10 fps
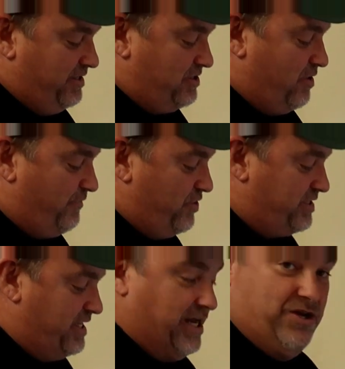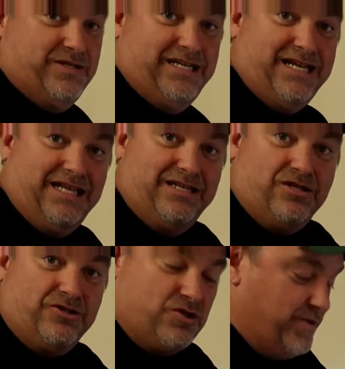So first thing I do is I take
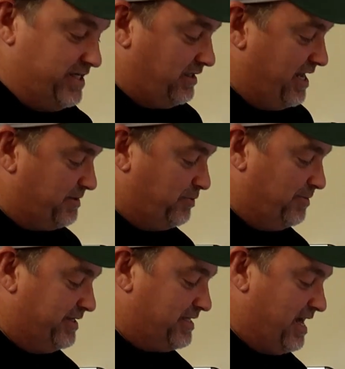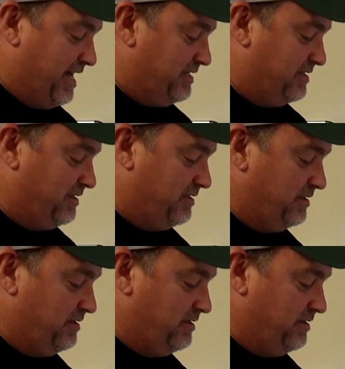these little squeeze clamps, put them on the sides.